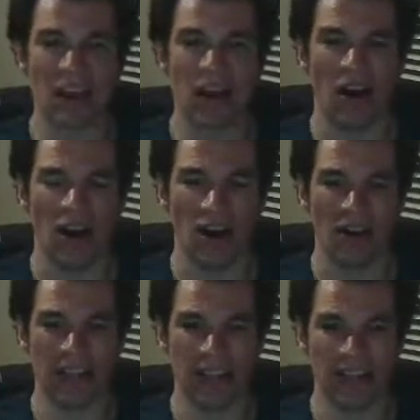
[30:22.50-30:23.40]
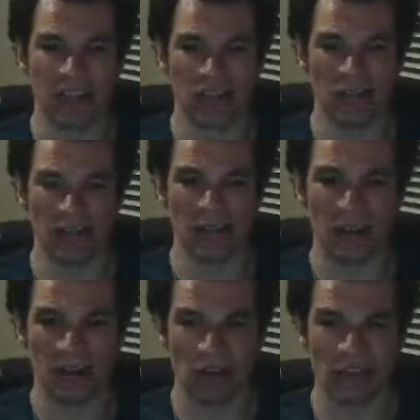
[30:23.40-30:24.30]
all the
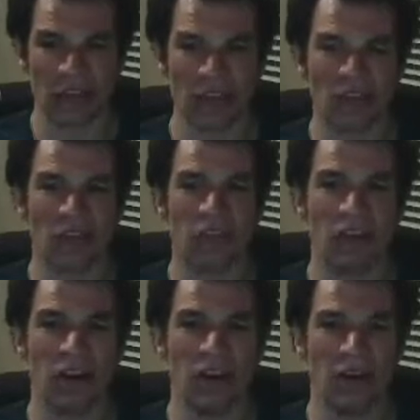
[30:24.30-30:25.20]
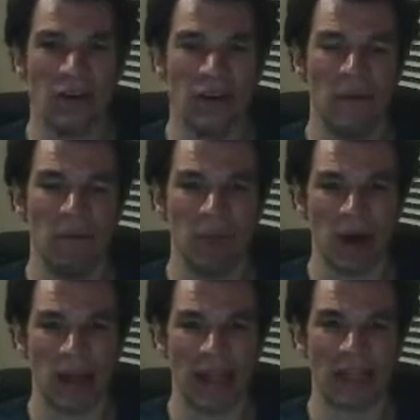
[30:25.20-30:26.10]
sub-solutions on
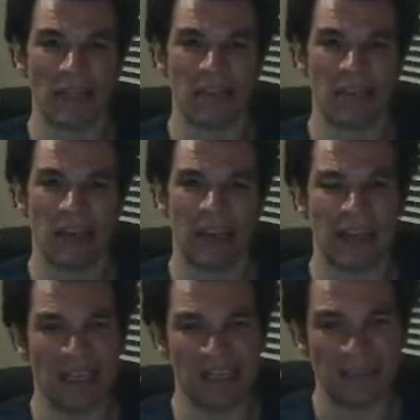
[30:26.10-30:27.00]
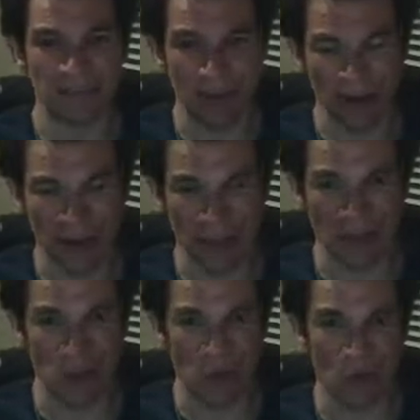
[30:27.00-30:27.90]
buckets, and each bucket
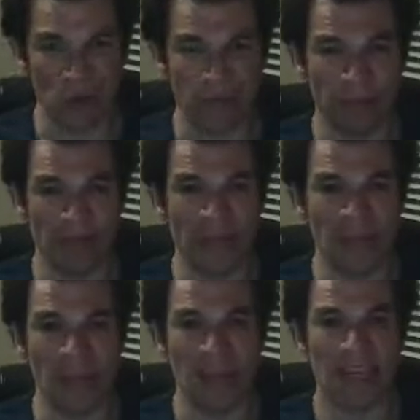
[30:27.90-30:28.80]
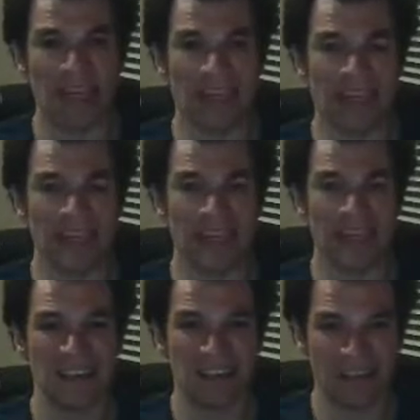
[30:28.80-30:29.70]
would be a
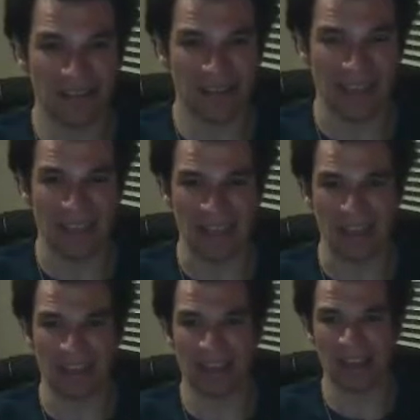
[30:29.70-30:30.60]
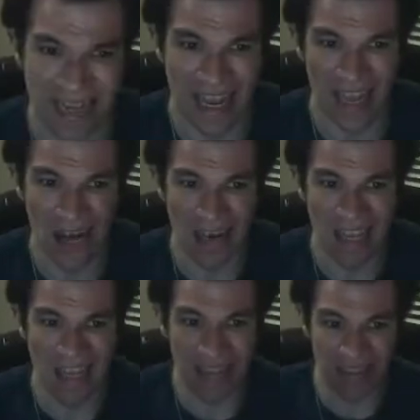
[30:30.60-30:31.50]
state. Now
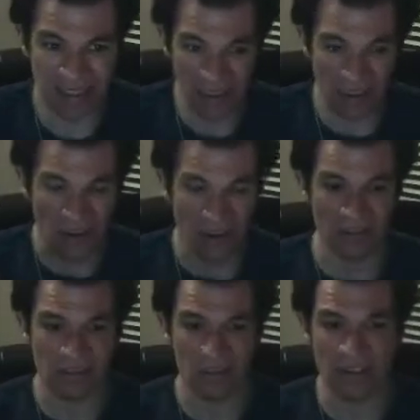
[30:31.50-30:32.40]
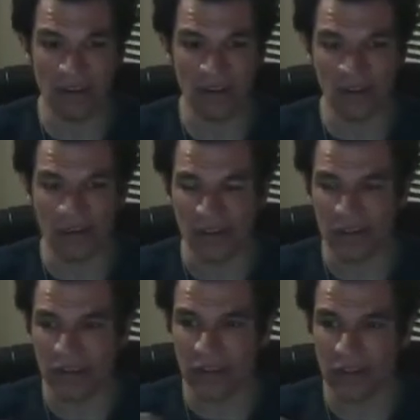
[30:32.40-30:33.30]
let's consider
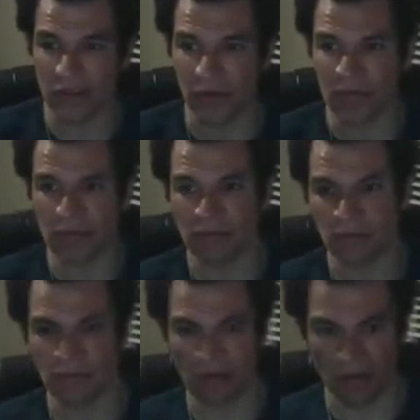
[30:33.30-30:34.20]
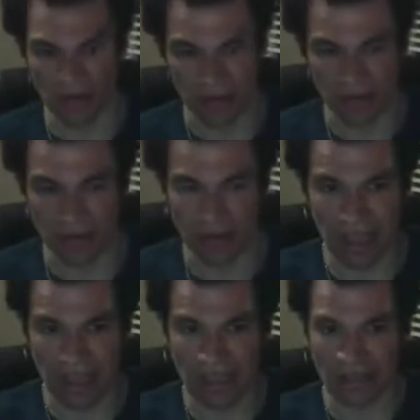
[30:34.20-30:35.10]
three sub-solutions
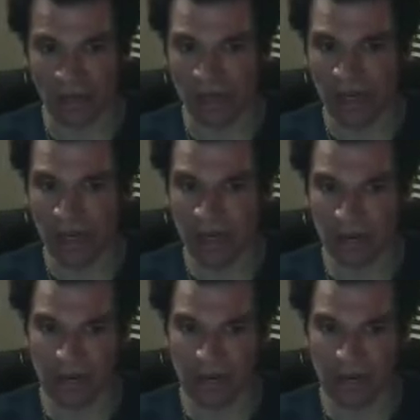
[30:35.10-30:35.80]
that we are